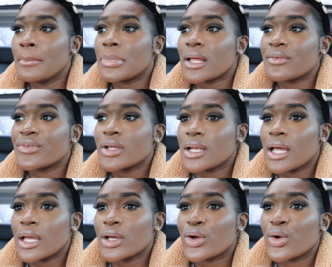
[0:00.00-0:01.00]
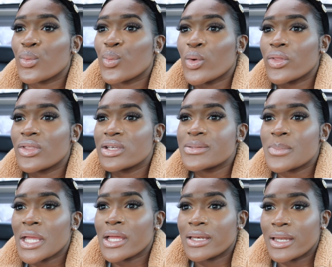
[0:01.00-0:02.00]
But I feel like with this
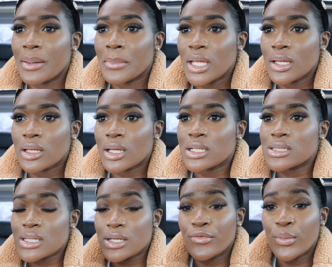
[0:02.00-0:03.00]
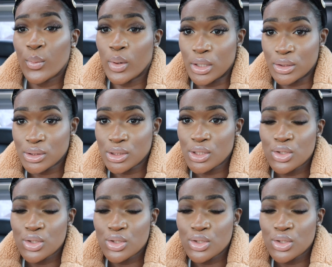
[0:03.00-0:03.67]
pandemic, it's even worse.